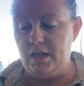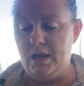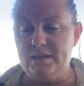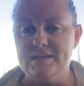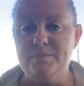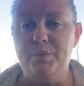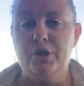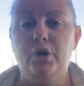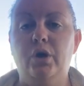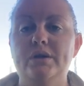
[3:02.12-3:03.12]
it's
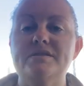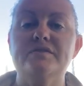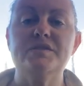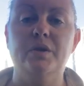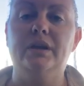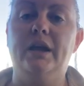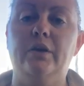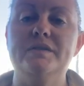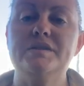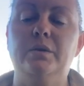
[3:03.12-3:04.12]
because of soil
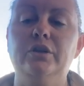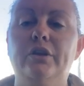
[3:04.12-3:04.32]
health. So a